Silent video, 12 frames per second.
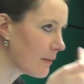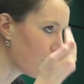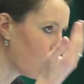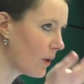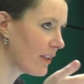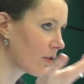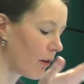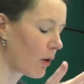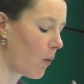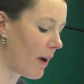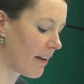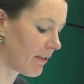more
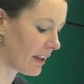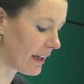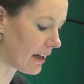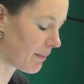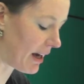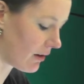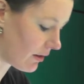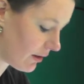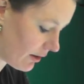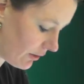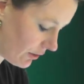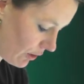historical way of thinking about
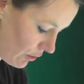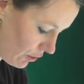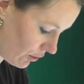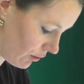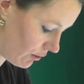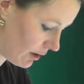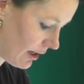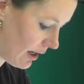the social.